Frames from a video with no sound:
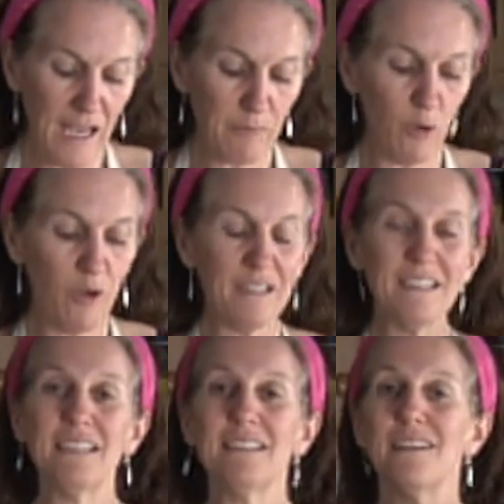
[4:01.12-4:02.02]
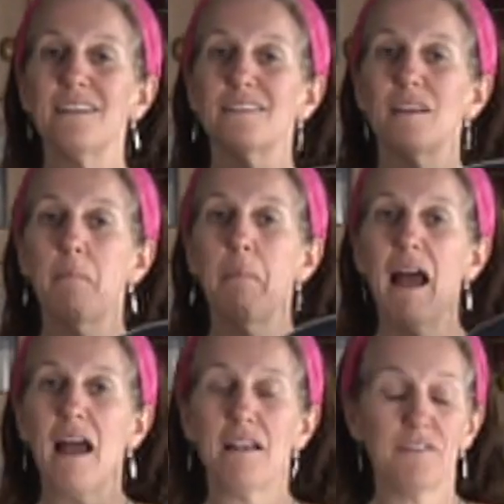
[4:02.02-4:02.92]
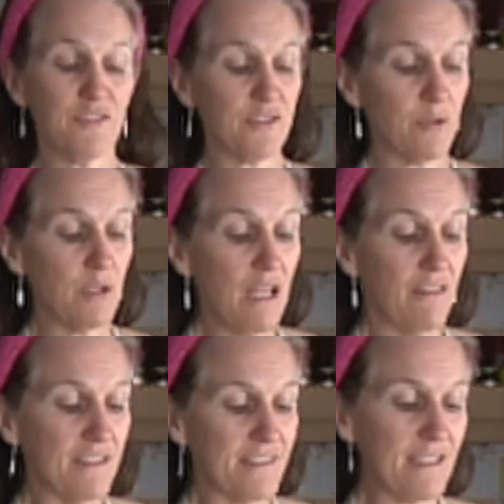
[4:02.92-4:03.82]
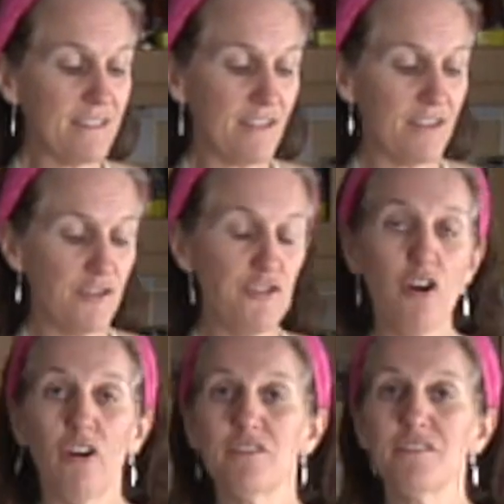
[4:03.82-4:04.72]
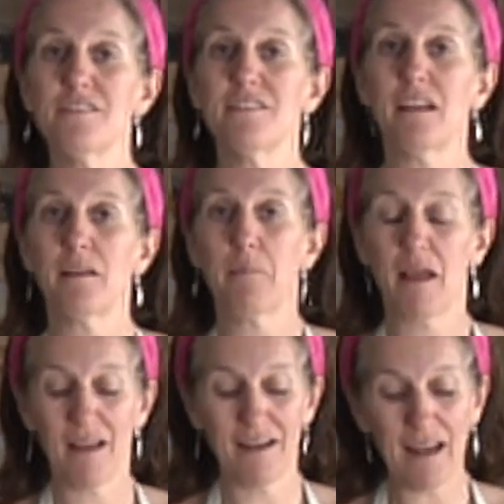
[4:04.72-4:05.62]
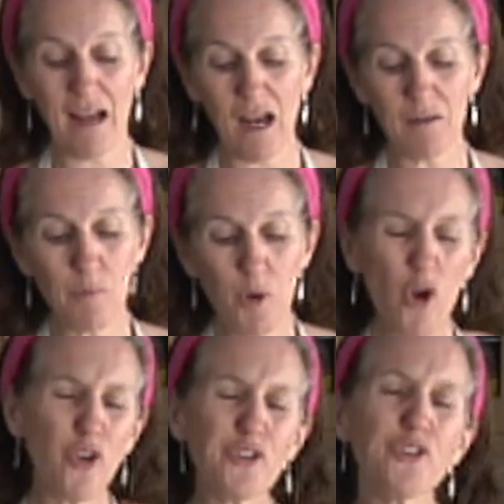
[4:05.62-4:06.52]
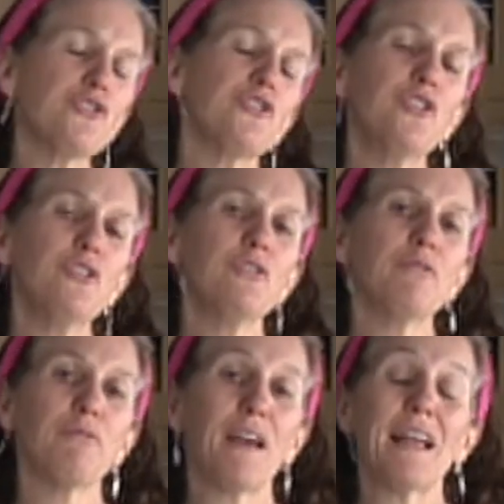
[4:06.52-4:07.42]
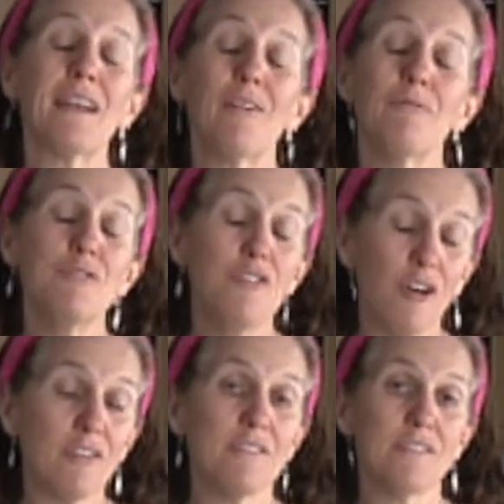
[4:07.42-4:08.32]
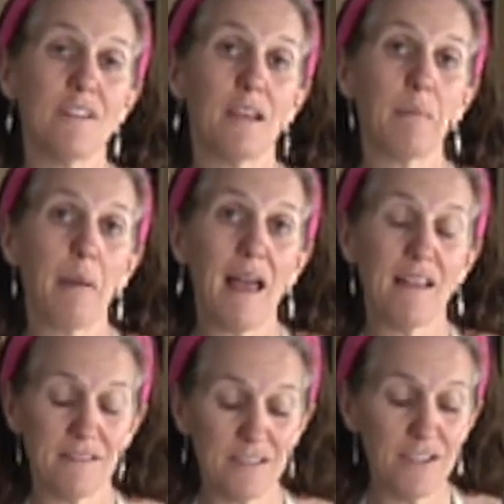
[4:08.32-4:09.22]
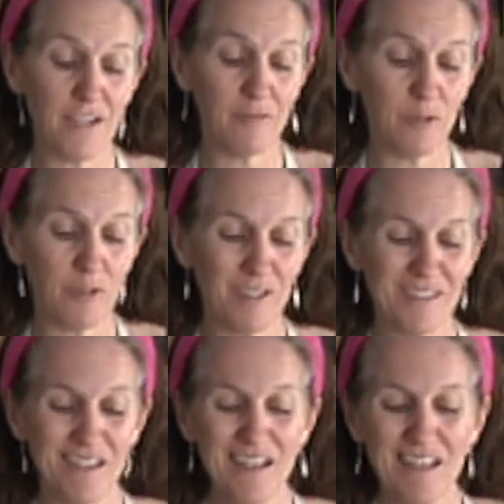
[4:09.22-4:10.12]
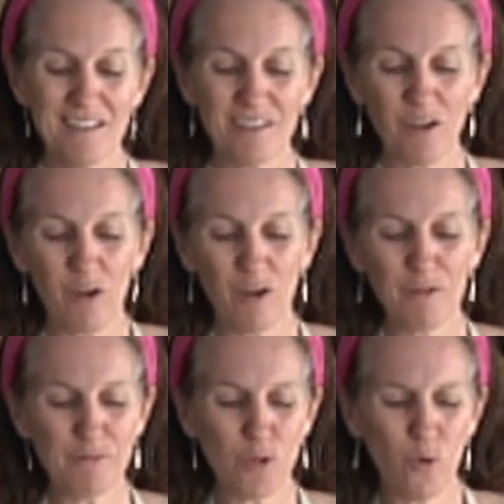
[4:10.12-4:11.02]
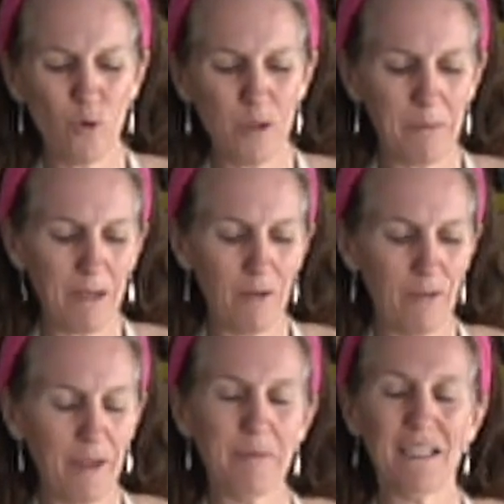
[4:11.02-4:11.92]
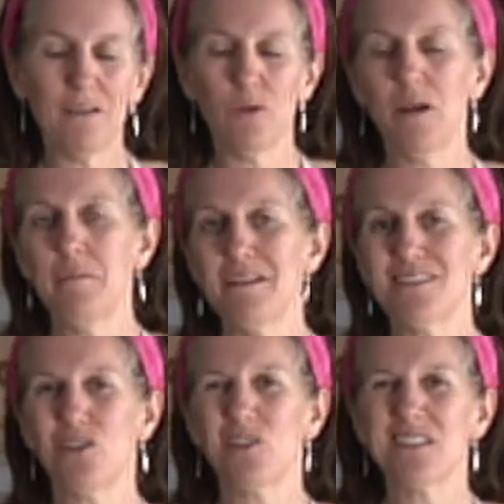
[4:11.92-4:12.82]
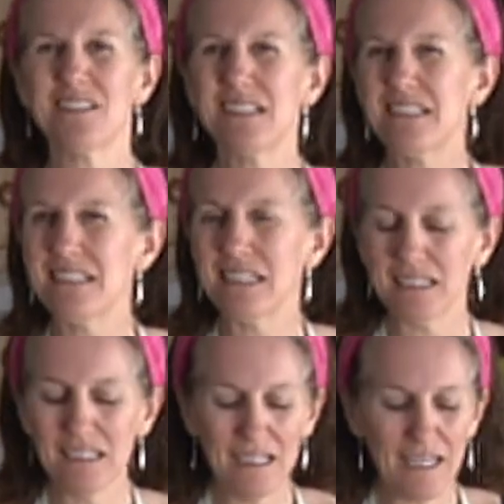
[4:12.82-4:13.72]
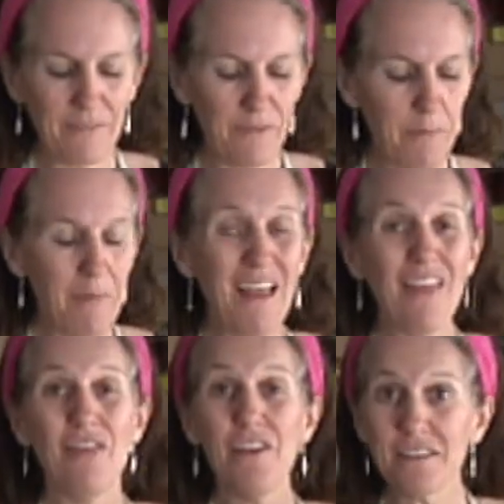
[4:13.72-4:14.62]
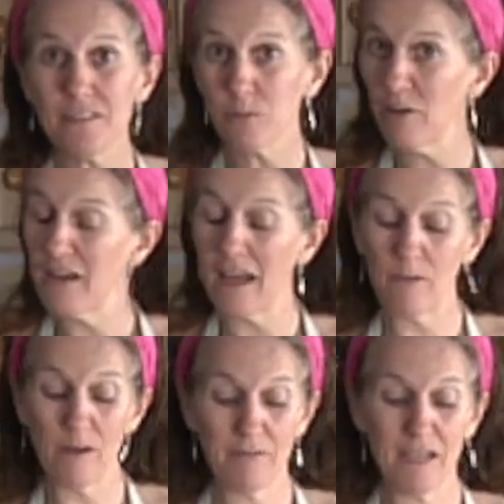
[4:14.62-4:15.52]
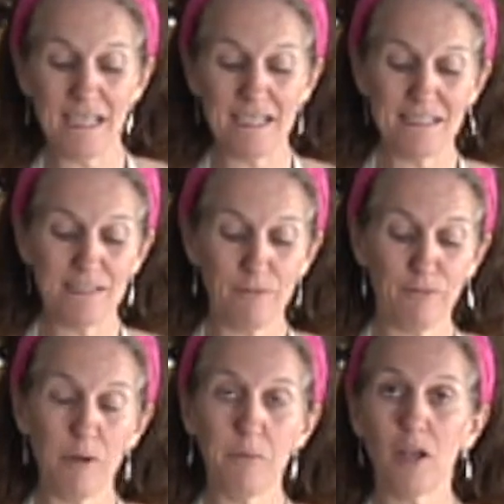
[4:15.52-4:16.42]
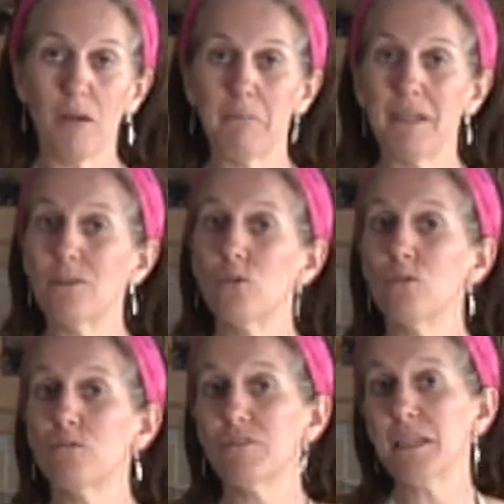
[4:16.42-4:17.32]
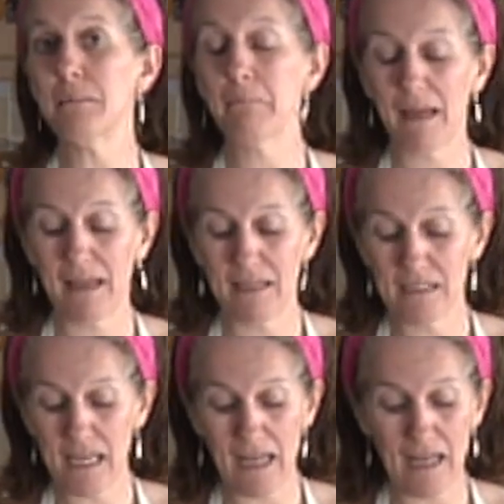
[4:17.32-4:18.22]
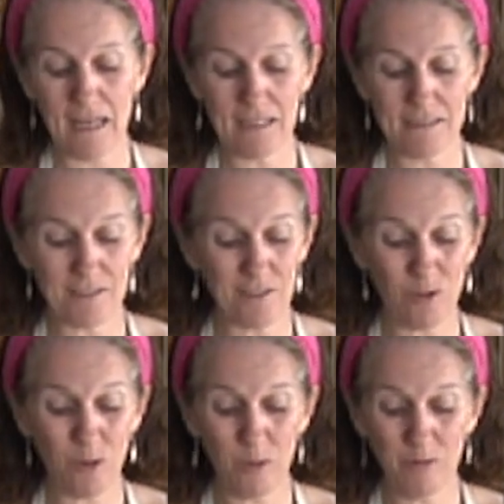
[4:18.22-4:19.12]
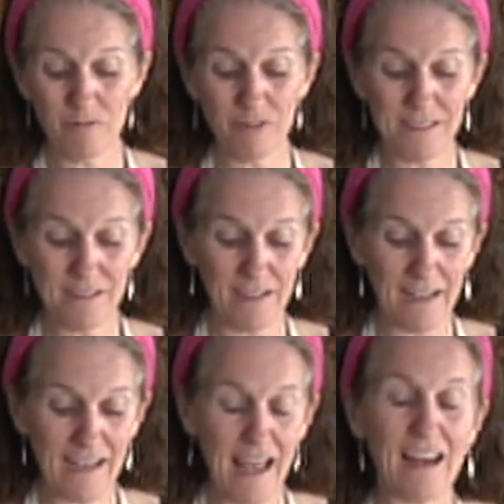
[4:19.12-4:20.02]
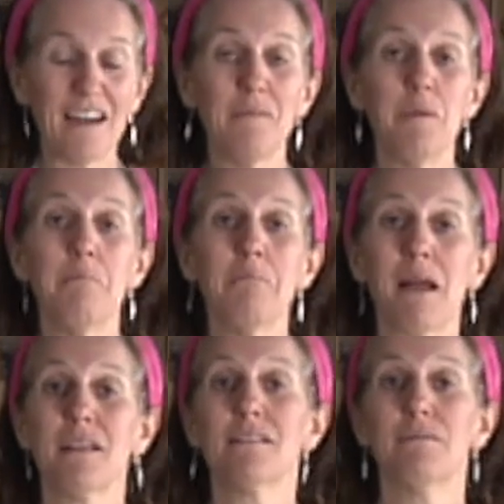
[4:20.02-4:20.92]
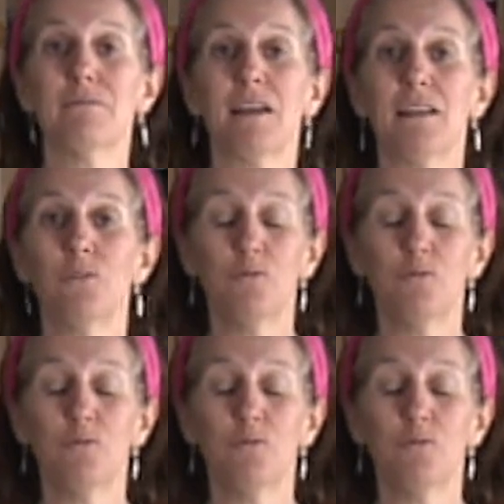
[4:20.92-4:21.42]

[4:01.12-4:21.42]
and what I need is a pan. So this is a non-stick pan. I'm not such a huge fan of non-stick pans in general, because there's a lot of talk about there being quite a bit of toxicity in them. This one, however, is from a company called Green Pan, and I got one recently and I'm a massive fan